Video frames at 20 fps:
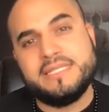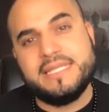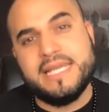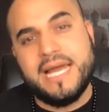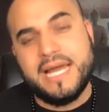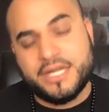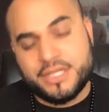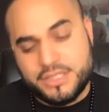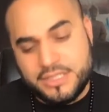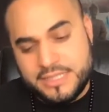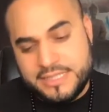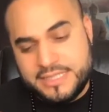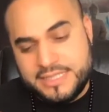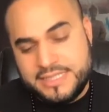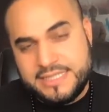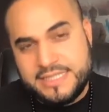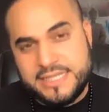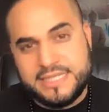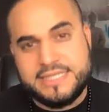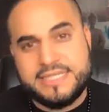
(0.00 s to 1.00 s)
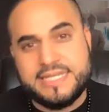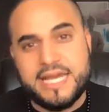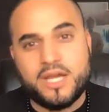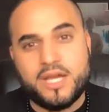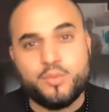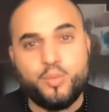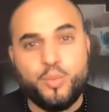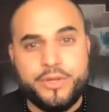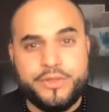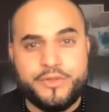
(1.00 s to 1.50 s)
to actually sit
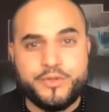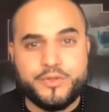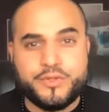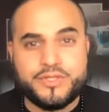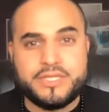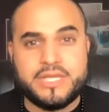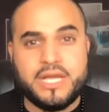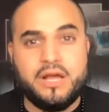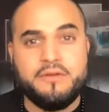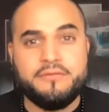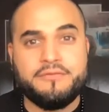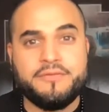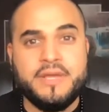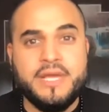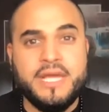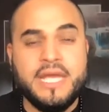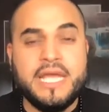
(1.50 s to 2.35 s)
down with yourself